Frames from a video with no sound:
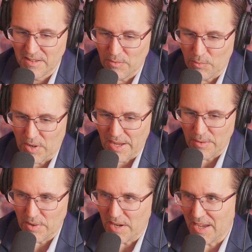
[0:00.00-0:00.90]
Why
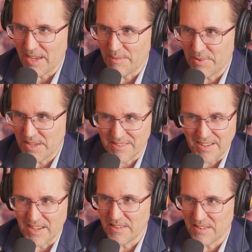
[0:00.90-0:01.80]
would I be
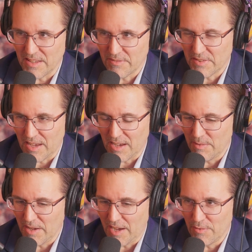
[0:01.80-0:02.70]
excited to give that?
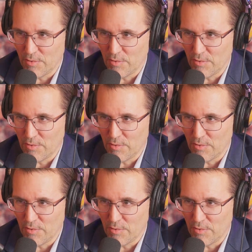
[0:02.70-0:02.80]
I